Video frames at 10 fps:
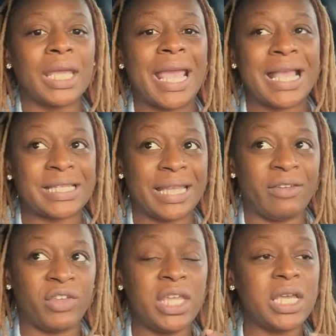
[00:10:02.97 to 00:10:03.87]

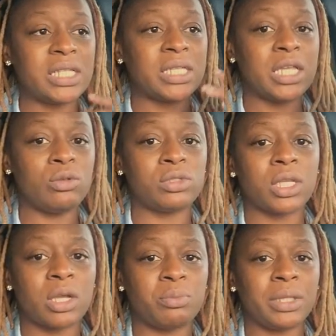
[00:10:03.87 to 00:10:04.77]
if he continues
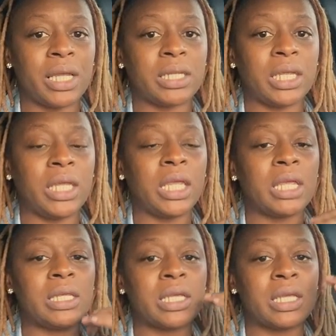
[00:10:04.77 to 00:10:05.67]
to complain and
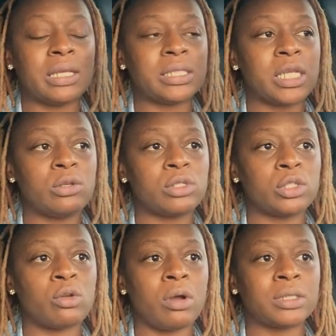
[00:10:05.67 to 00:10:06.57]
he continues to
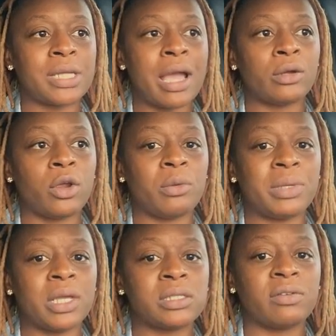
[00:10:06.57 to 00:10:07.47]
talk down on her
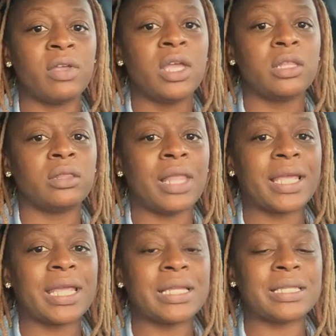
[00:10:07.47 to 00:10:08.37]
because of
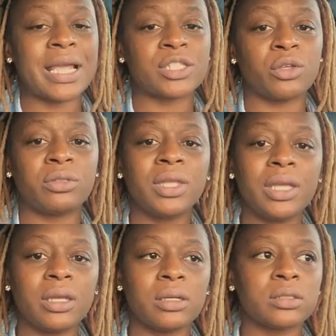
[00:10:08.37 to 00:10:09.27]
liking nicer
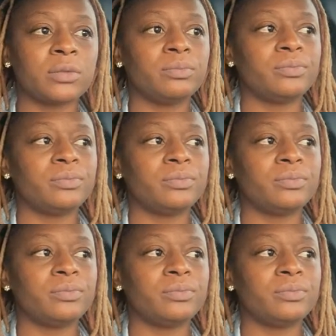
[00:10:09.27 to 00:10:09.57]
things,